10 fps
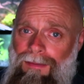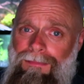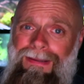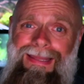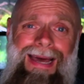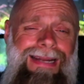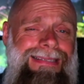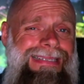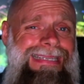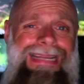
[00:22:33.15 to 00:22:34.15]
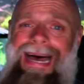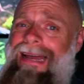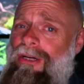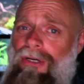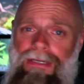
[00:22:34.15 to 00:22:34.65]
but that is
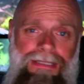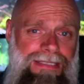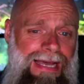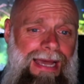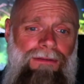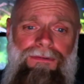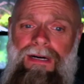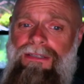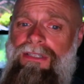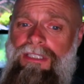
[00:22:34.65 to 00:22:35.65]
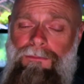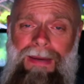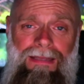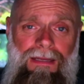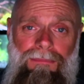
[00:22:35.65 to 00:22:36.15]
not a good sign for our
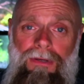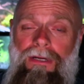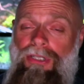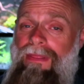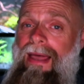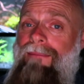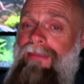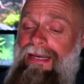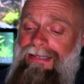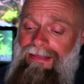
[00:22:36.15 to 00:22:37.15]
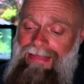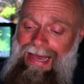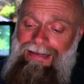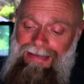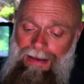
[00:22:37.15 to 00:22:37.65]
suspected mutagen. That means that
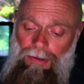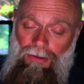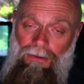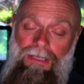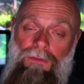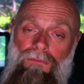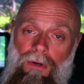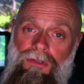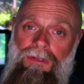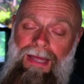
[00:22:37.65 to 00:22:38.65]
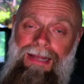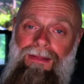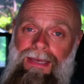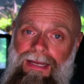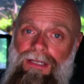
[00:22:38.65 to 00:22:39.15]
that chemical is most
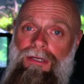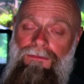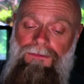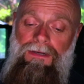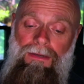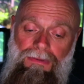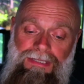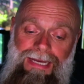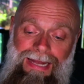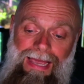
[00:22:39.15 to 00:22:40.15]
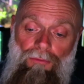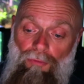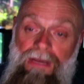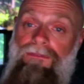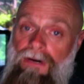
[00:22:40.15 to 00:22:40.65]
likely interfering with DNA
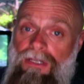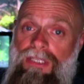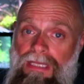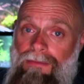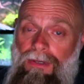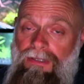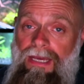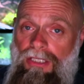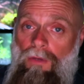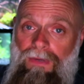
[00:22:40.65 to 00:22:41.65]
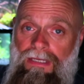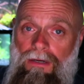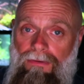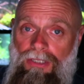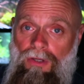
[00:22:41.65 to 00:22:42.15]
and reversing the mutation we
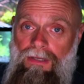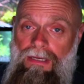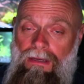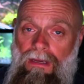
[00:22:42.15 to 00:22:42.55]
did originally.